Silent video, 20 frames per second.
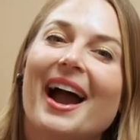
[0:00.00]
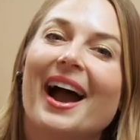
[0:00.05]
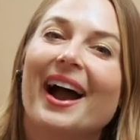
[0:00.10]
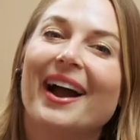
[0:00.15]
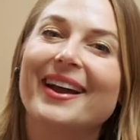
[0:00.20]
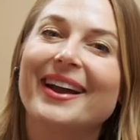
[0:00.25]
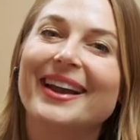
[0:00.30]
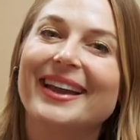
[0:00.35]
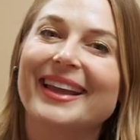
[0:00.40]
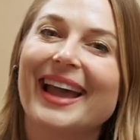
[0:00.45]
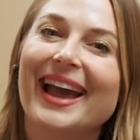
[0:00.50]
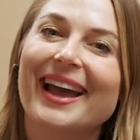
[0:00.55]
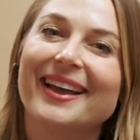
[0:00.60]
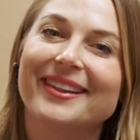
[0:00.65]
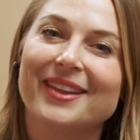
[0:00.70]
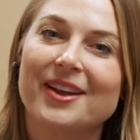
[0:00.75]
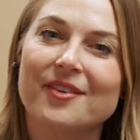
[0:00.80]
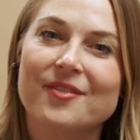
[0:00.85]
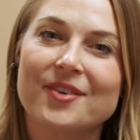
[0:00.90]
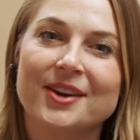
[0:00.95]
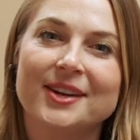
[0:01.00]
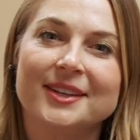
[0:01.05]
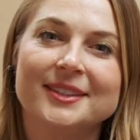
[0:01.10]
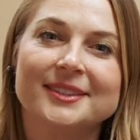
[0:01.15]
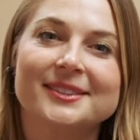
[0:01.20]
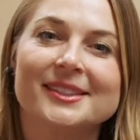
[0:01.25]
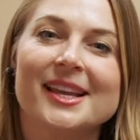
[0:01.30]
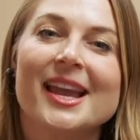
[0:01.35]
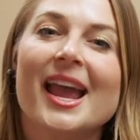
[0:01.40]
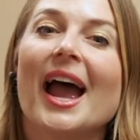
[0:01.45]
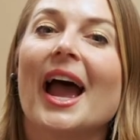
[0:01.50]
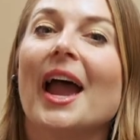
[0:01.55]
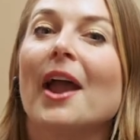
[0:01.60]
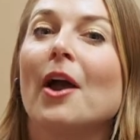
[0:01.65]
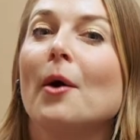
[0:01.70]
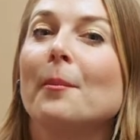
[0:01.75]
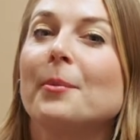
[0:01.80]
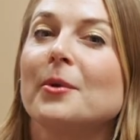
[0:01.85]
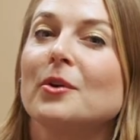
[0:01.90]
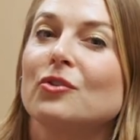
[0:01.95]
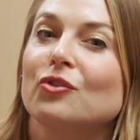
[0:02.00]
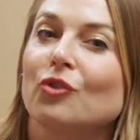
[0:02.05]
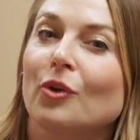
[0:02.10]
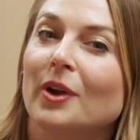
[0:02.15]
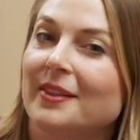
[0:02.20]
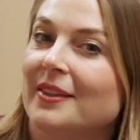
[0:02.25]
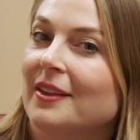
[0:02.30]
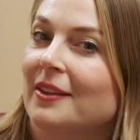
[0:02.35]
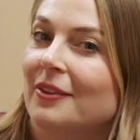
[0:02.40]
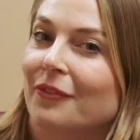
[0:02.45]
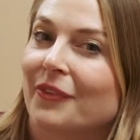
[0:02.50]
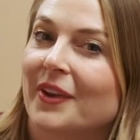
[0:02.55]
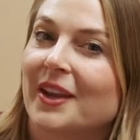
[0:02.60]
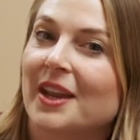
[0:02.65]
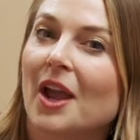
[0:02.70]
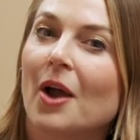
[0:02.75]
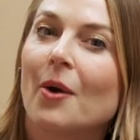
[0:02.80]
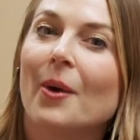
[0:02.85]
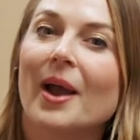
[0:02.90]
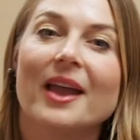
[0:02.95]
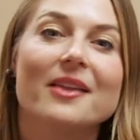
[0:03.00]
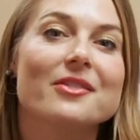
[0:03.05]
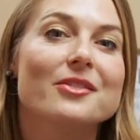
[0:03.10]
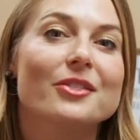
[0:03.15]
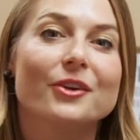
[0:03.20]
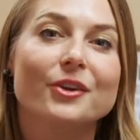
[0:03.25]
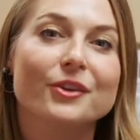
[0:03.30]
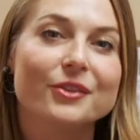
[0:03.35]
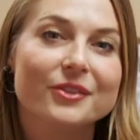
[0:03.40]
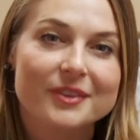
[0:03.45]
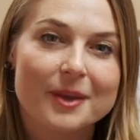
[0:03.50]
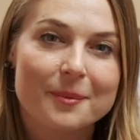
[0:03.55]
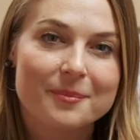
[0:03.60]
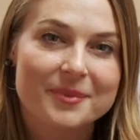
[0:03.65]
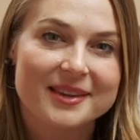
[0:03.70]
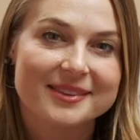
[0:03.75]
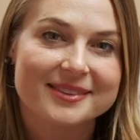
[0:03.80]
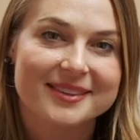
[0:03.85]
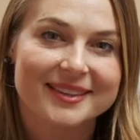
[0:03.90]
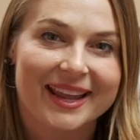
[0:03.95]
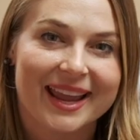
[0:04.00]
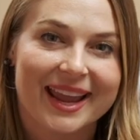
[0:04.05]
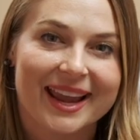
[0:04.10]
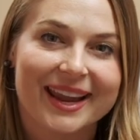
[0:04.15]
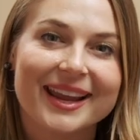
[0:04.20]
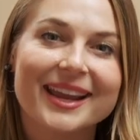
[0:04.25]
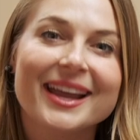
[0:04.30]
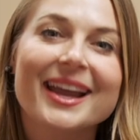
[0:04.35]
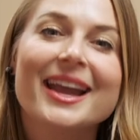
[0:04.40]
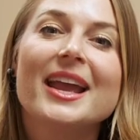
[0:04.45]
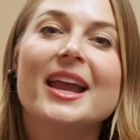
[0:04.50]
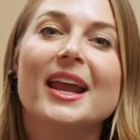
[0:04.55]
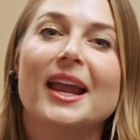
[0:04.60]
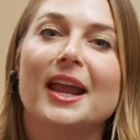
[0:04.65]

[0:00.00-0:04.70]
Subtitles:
All right, cat lovers, I hope you enjoyed this video and learned something today.